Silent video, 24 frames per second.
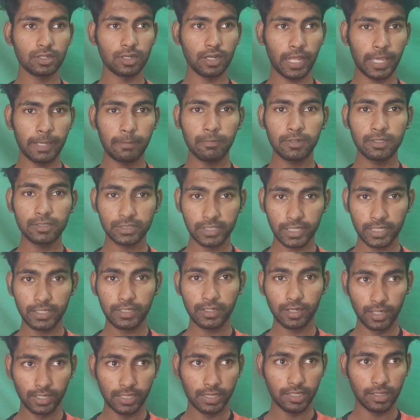Lima
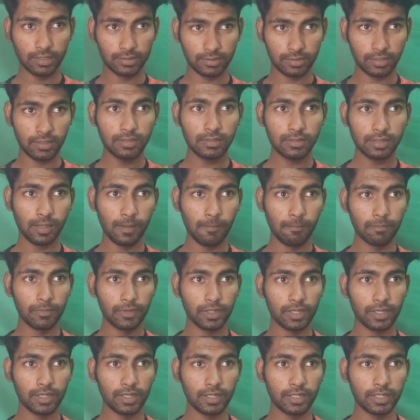generally does is
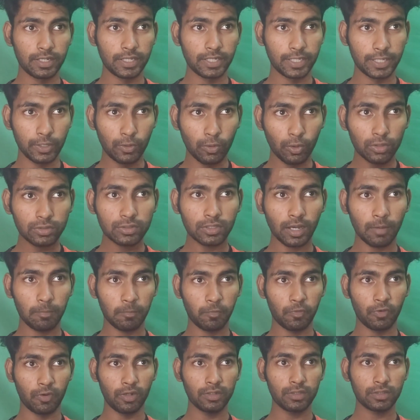he goes
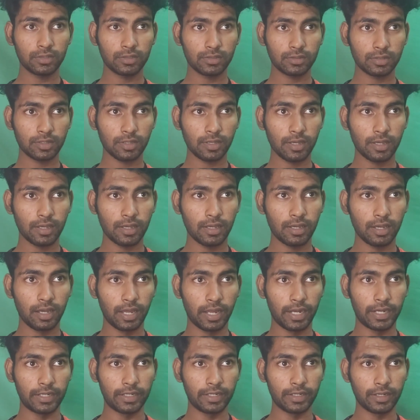upwards
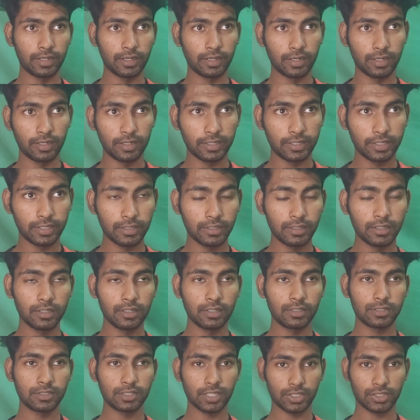and
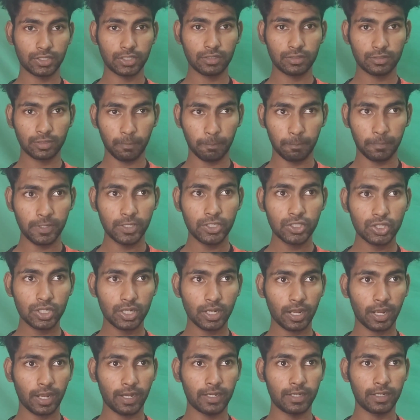stretches the
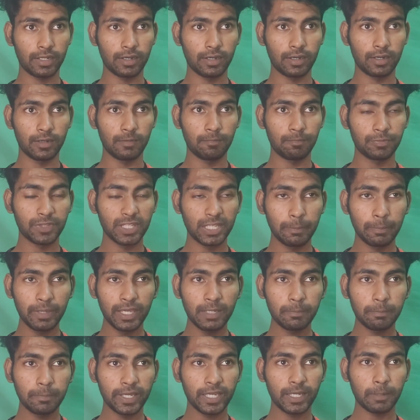pitch, and
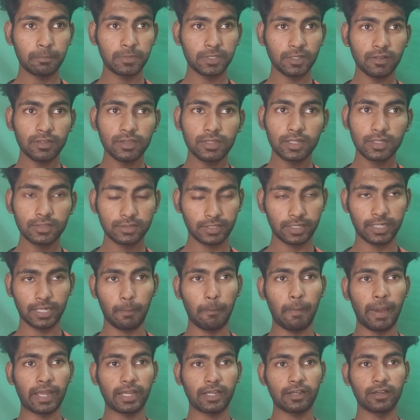Kimmich becomes our third
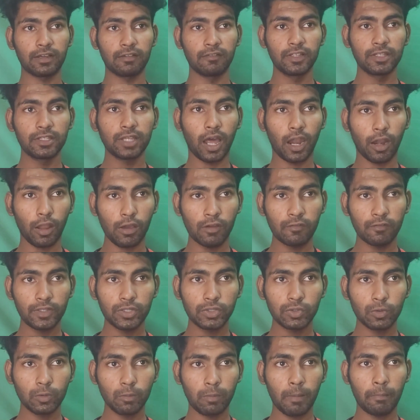center back with along
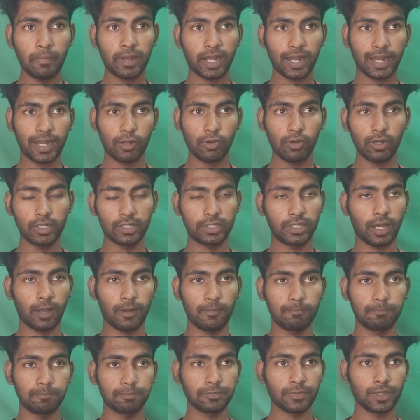with Upamecano and
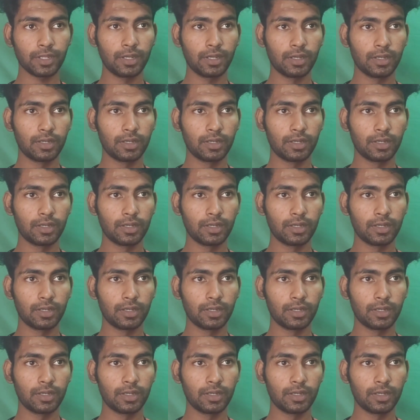top.